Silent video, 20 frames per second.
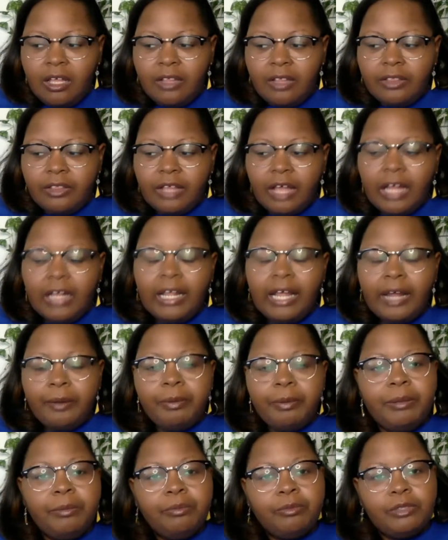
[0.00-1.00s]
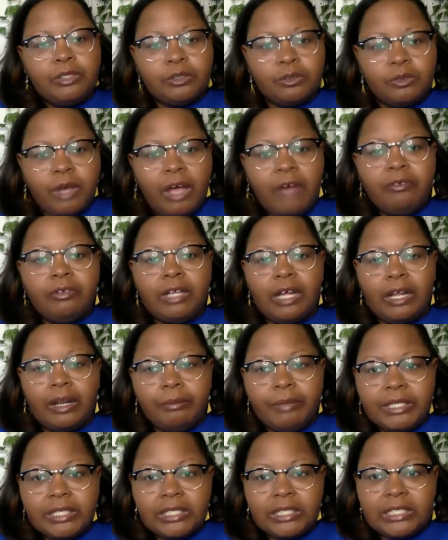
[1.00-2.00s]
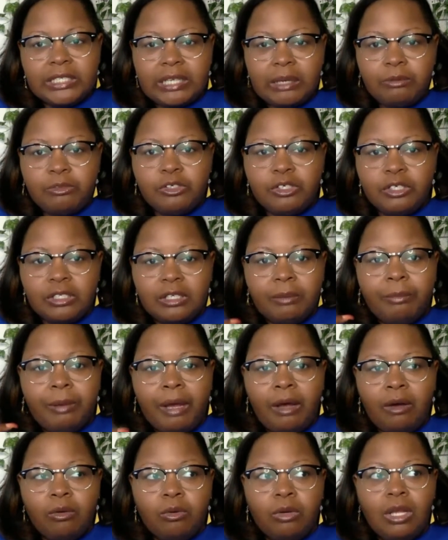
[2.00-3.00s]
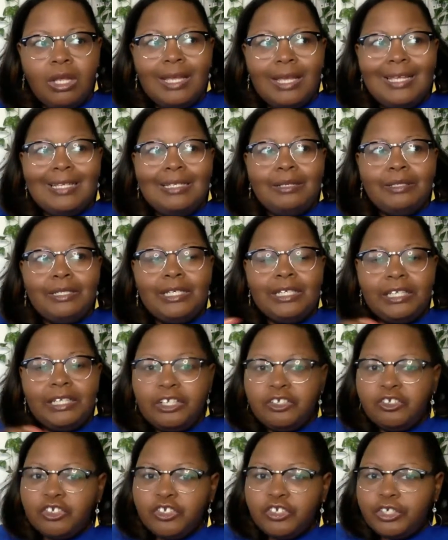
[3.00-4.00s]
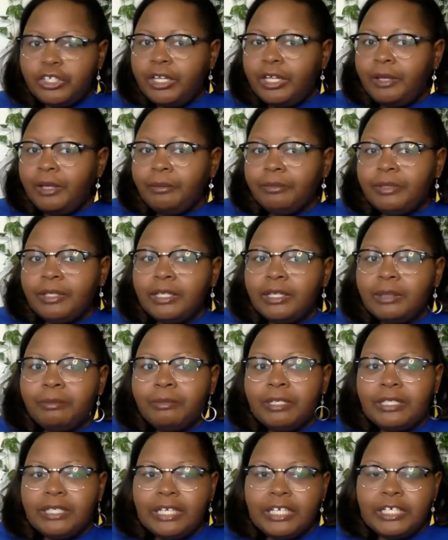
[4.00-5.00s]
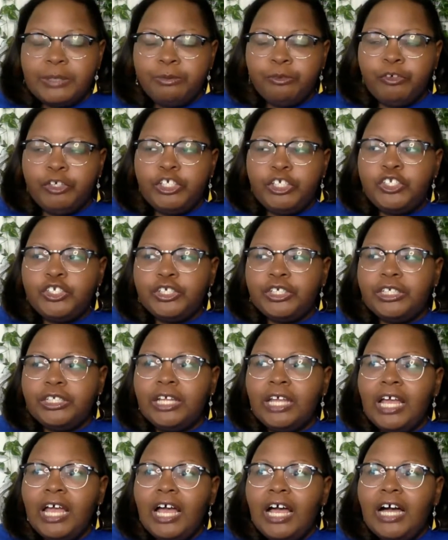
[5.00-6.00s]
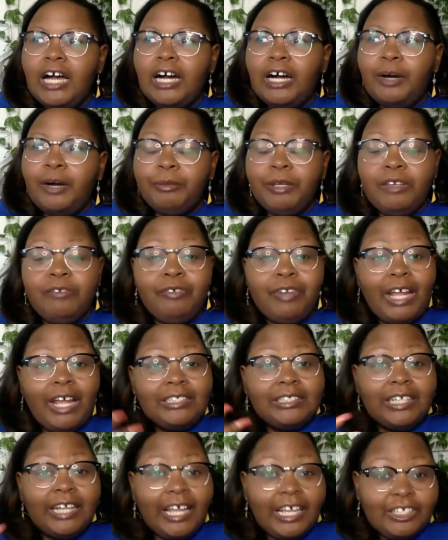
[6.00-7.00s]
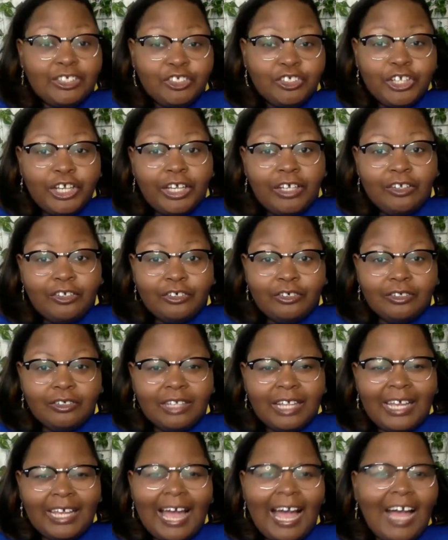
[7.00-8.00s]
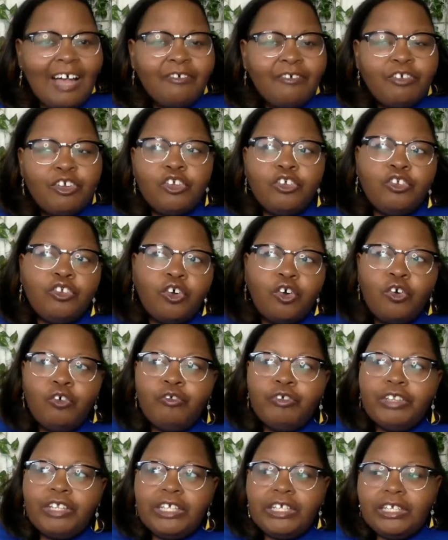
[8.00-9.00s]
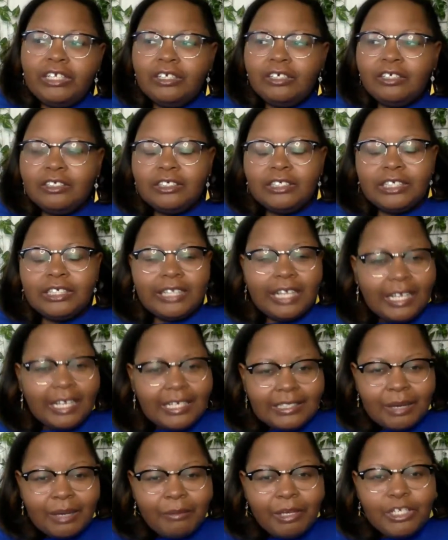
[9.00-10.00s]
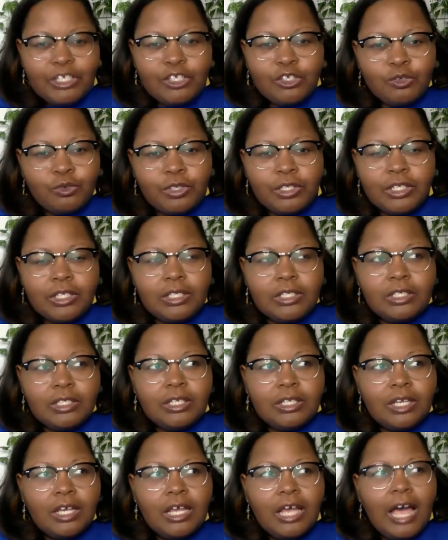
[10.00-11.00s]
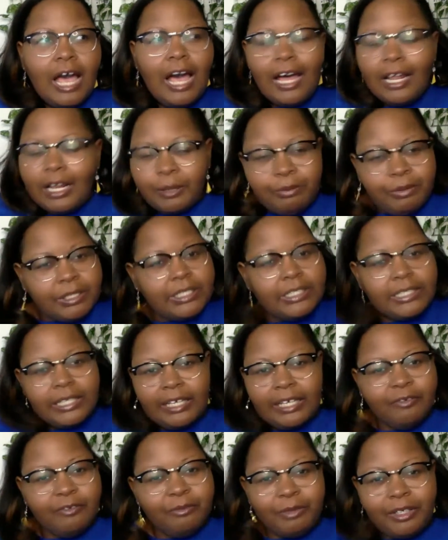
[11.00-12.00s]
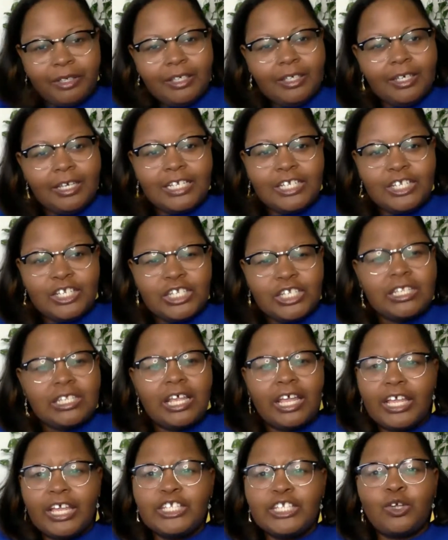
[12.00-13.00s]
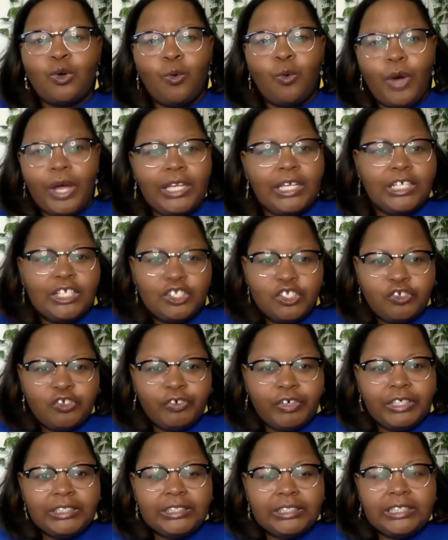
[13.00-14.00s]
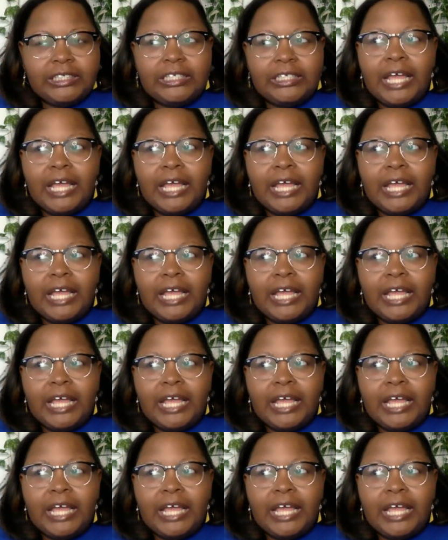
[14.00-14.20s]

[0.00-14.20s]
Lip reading: a lot of people do have a lot of misconceptions about Tanisha Shanae, the Miss Inspiration. Even as an educator, like I've heard over the years, the things that my students, how they perceive me, it's just like, it's quite interesting